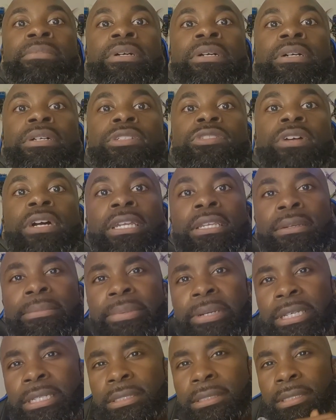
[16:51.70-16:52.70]
But try your
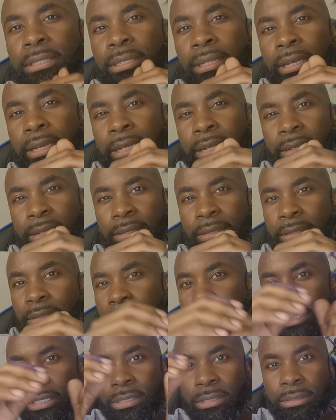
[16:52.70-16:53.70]
best to like
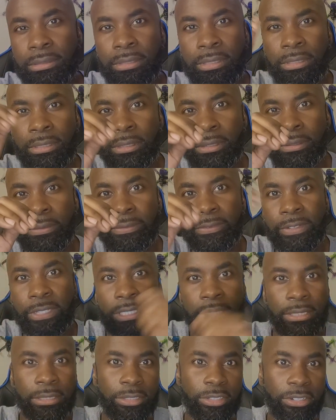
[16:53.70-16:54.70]
just,
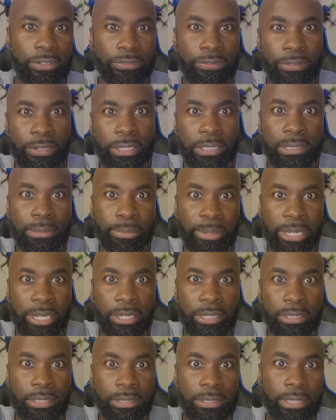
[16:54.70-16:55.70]
visit your friend's
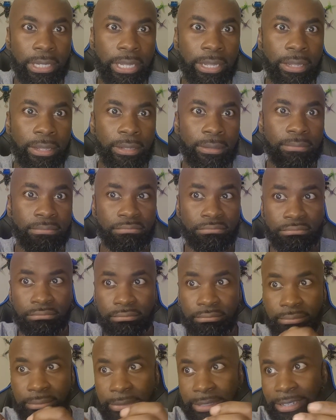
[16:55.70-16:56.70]
page and
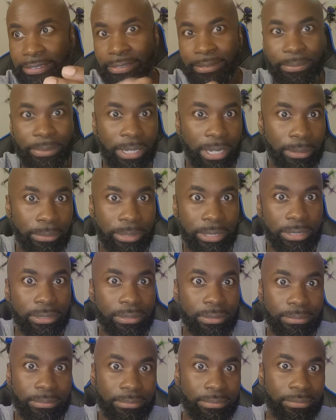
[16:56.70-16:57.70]
give them
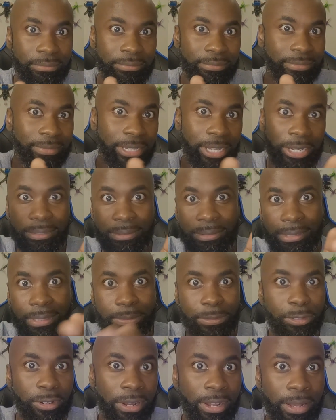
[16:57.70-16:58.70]
comments, like,
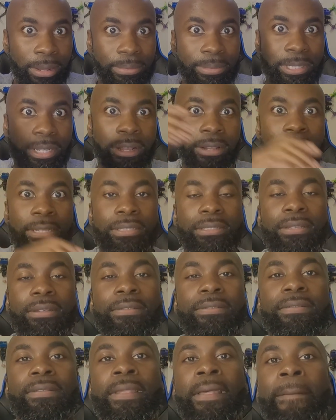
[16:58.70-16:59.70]
subscribes, all that
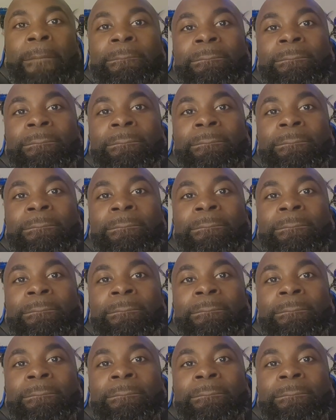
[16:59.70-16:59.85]
stuff.